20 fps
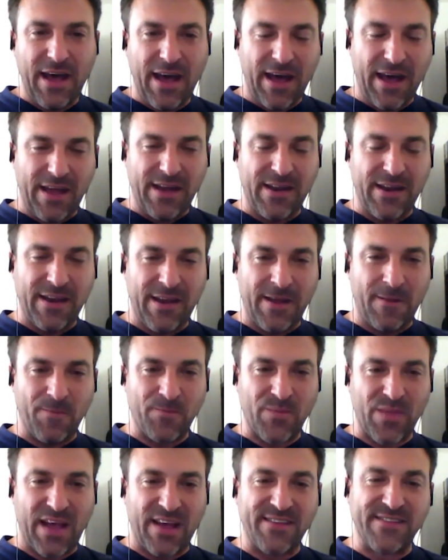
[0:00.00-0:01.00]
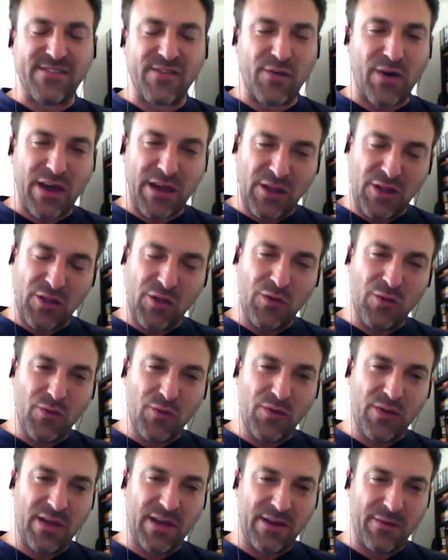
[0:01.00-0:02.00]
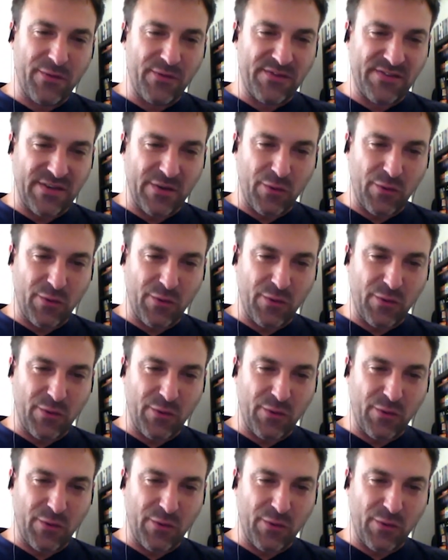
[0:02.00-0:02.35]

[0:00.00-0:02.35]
And so I knew that it was